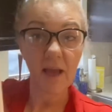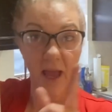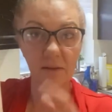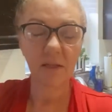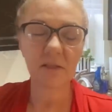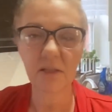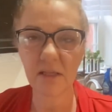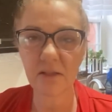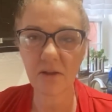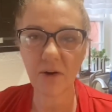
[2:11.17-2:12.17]
and let's
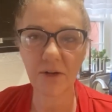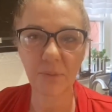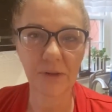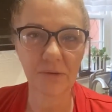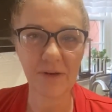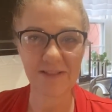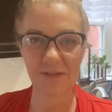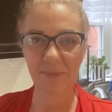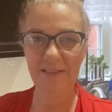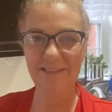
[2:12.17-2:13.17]
get started with the
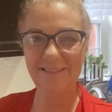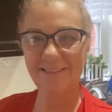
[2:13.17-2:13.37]
recipe.